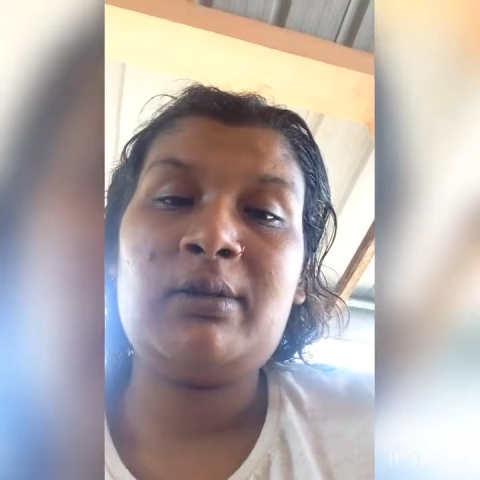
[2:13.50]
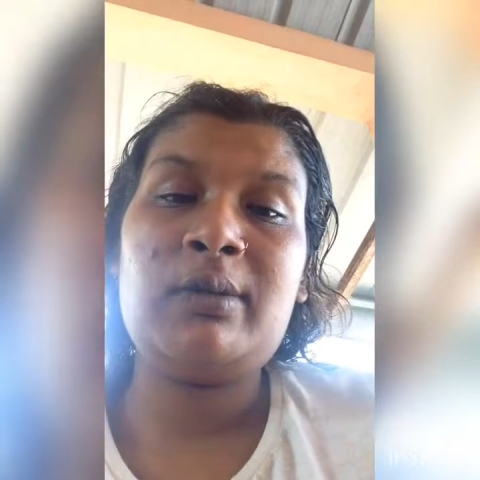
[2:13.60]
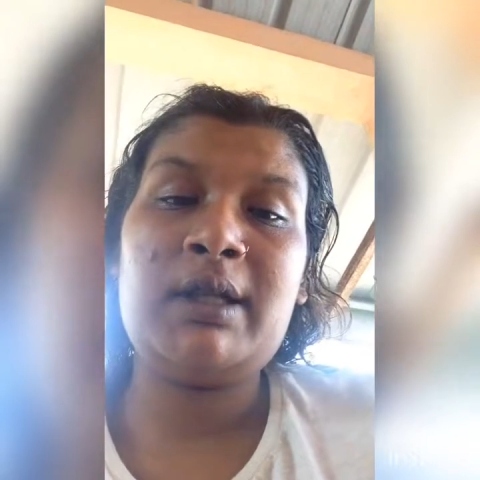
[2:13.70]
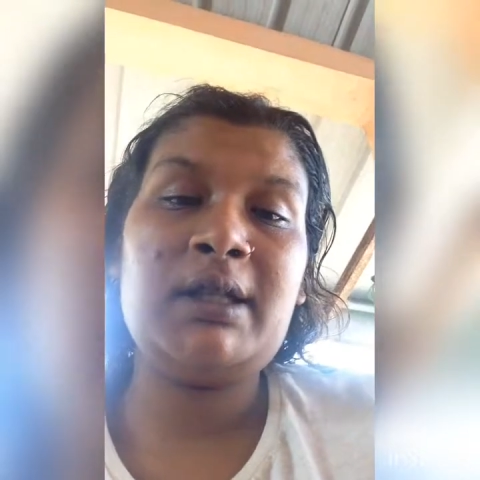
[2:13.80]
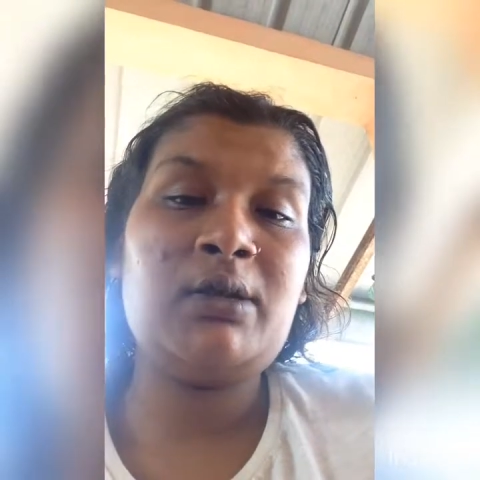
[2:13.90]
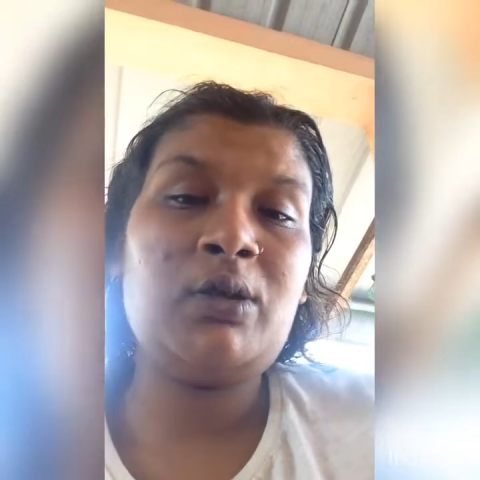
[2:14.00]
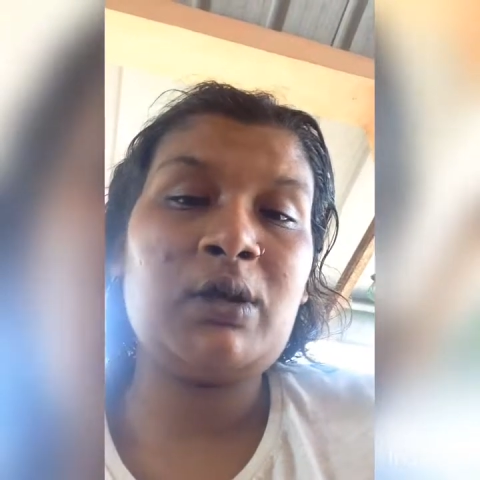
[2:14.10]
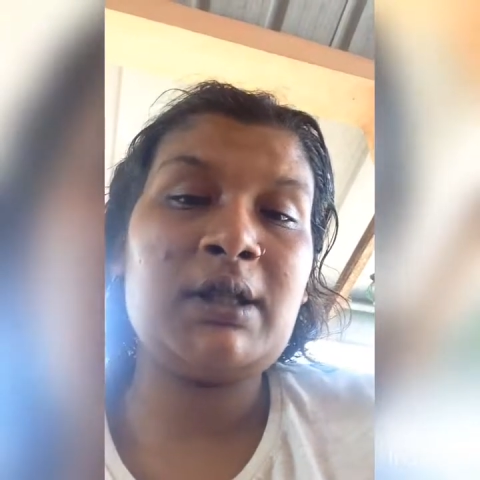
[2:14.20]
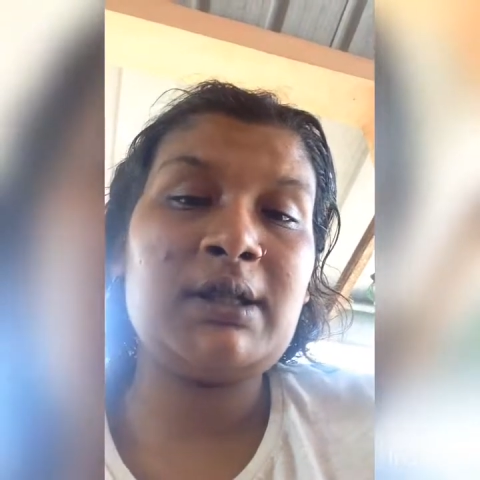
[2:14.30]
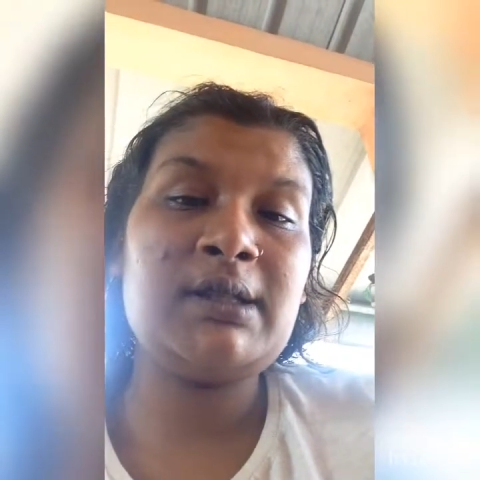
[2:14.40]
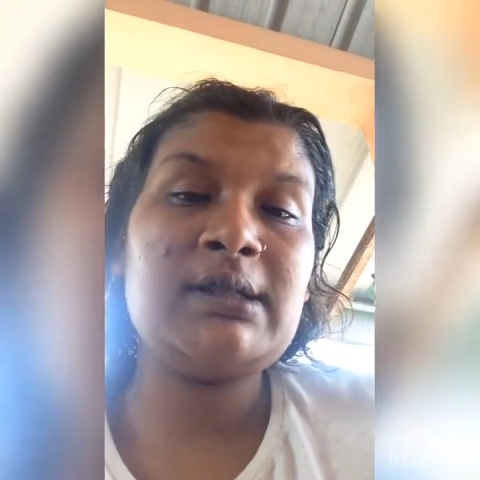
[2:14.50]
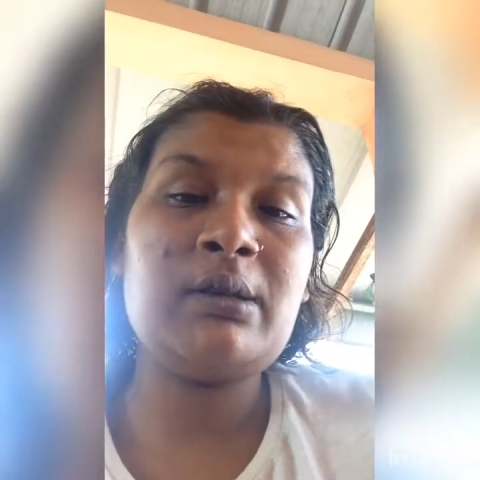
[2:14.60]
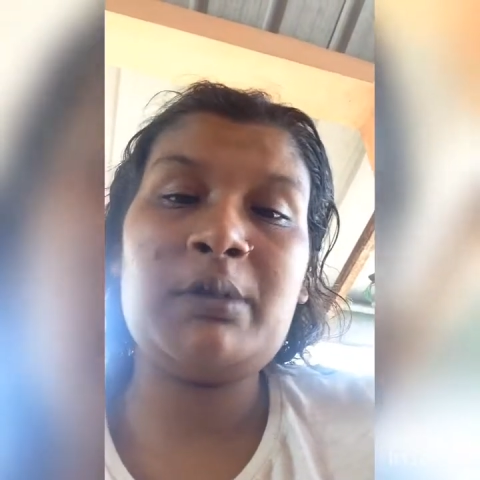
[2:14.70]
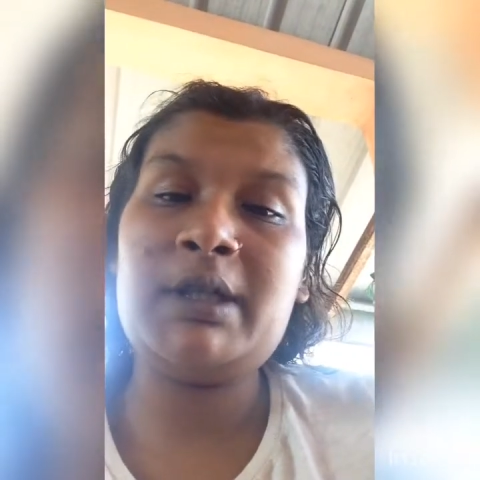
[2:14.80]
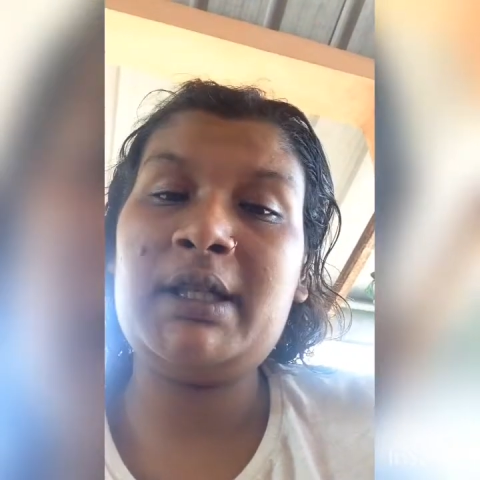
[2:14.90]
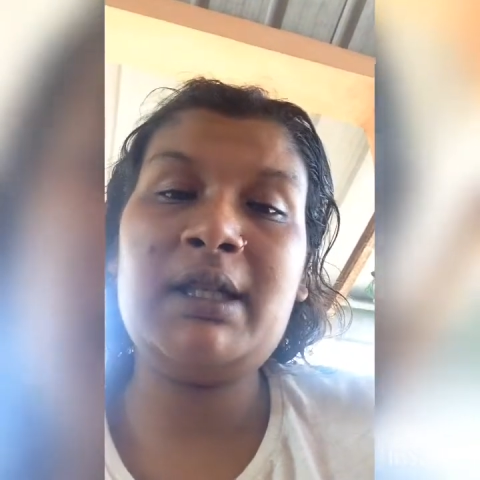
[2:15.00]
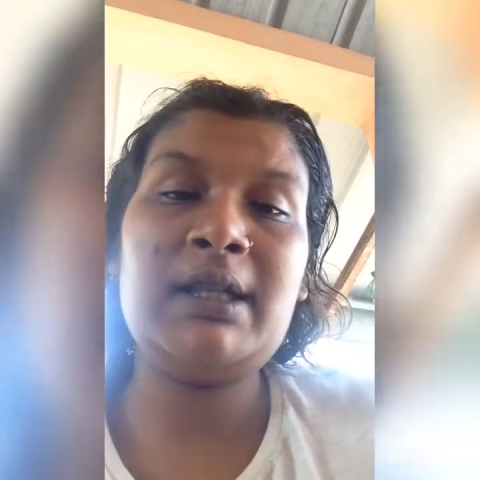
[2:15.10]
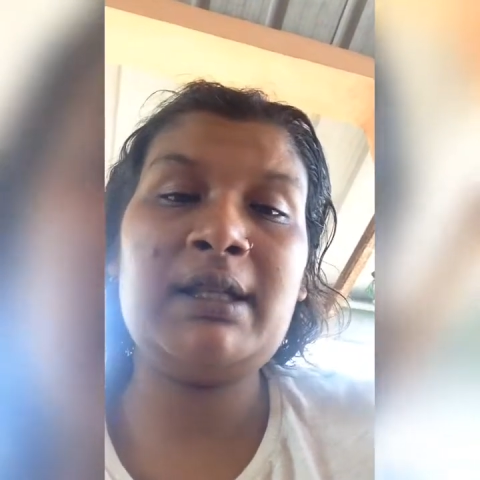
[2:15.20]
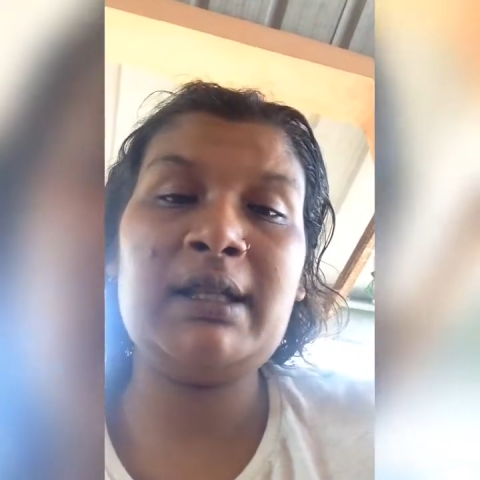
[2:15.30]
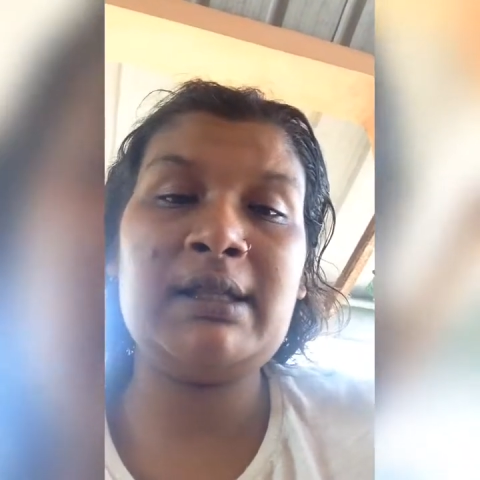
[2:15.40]
when they're talking to somebody
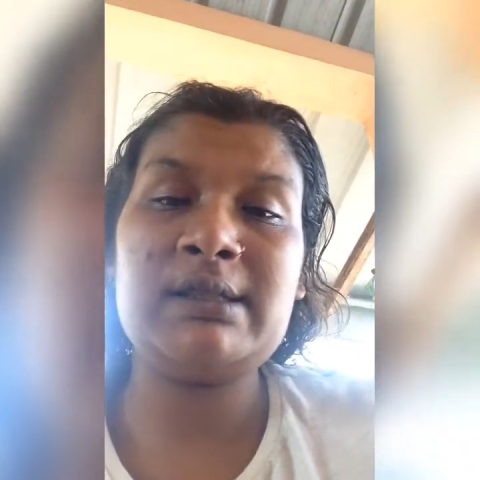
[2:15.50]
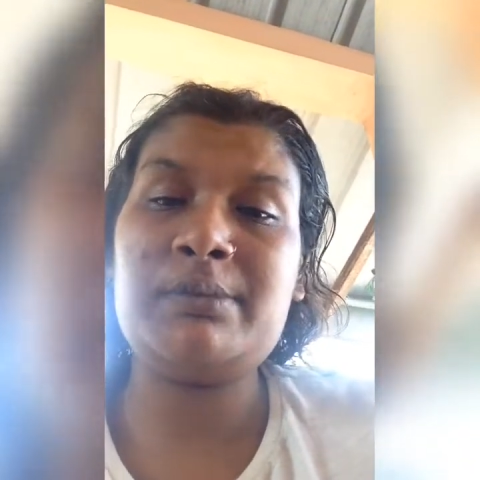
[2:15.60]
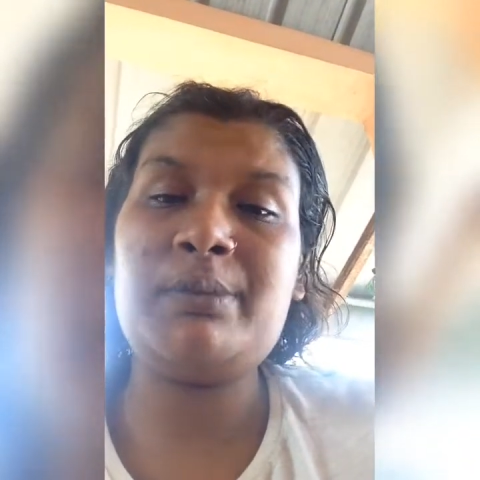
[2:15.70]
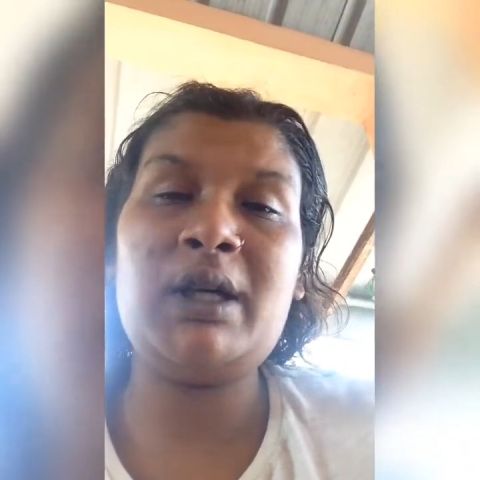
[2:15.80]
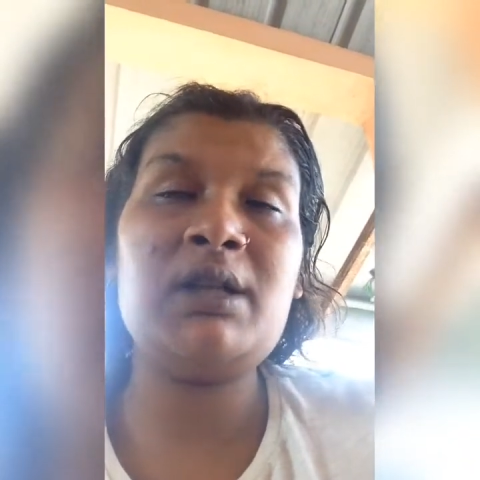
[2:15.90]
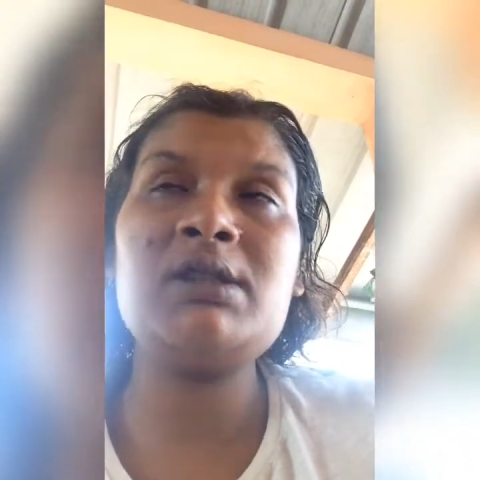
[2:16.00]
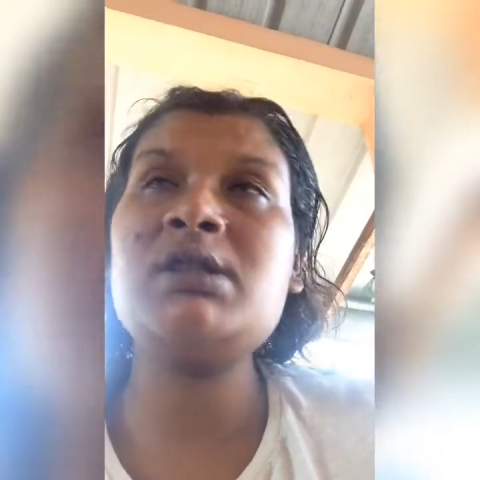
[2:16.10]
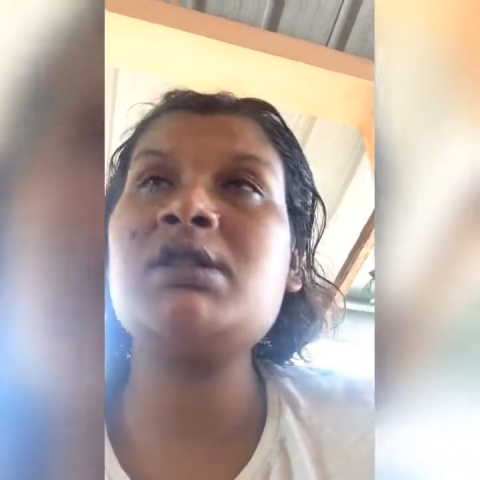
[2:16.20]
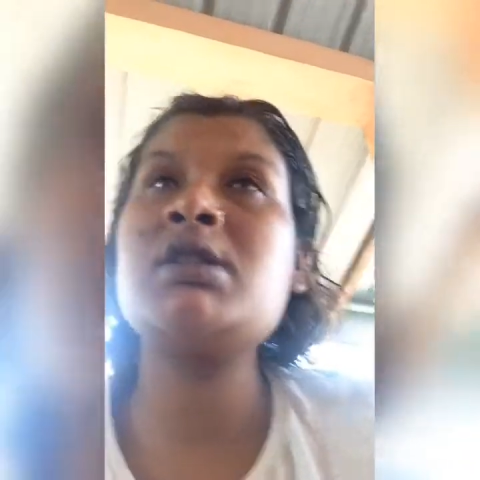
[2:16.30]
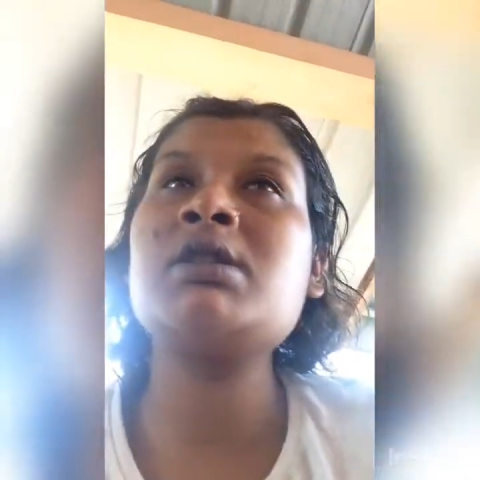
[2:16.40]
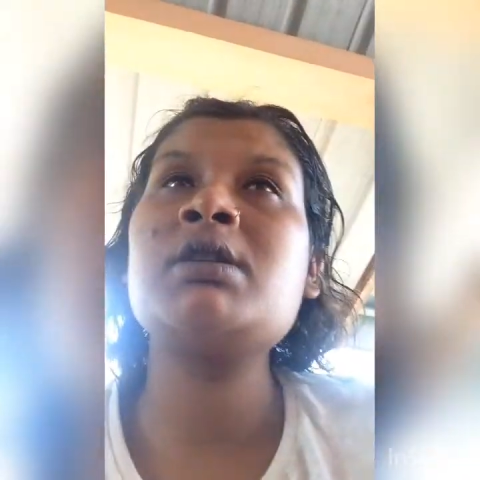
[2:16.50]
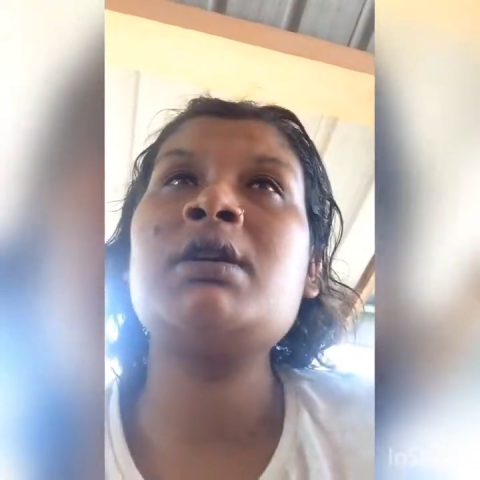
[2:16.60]
they just belch